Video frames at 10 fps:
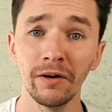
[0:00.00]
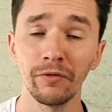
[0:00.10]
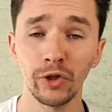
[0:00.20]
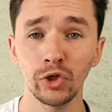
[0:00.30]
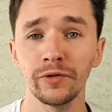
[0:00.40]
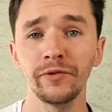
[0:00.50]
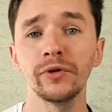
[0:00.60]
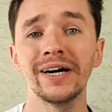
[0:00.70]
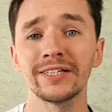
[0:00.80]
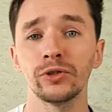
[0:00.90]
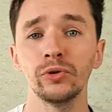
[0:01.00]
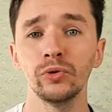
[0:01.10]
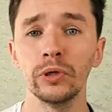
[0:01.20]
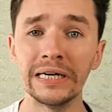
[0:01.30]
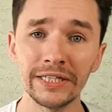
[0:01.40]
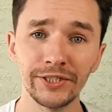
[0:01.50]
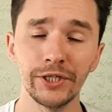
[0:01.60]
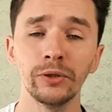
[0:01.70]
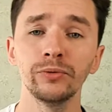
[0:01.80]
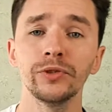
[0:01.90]
For those of you guys who
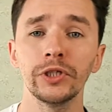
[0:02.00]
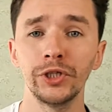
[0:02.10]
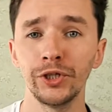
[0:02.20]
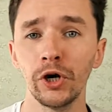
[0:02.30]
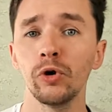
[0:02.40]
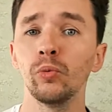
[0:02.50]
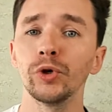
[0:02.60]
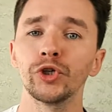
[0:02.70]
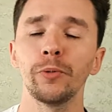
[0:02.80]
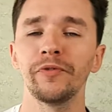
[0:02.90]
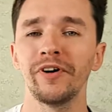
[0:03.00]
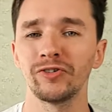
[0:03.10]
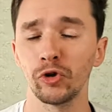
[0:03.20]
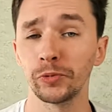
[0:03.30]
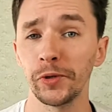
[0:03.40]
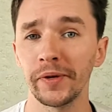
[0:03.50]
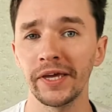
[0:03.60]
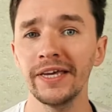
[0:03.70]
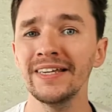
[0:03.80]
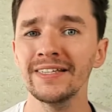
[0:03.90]
don't know what Shopify
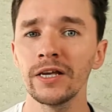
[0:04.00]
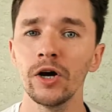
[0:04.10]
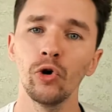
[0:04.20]
dropshipping is